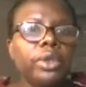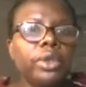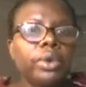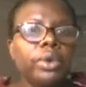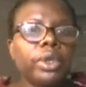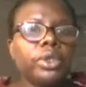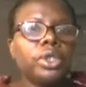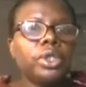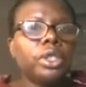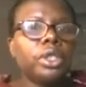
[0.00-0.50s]
You
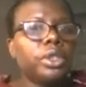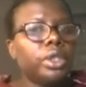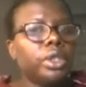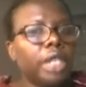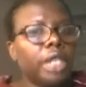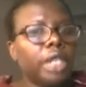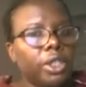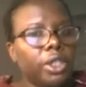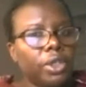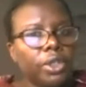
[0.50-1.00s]
want to
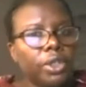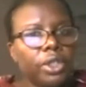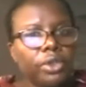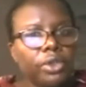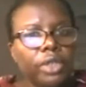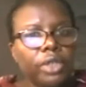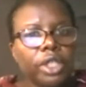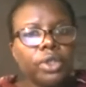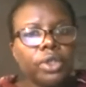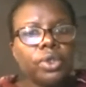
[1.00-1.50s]
adjust the
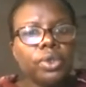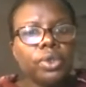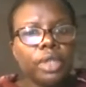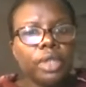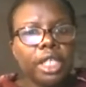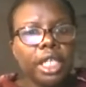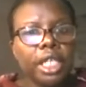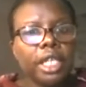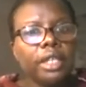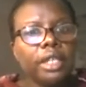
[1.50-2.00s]
rate to
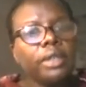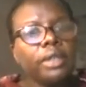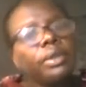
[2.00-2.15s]
10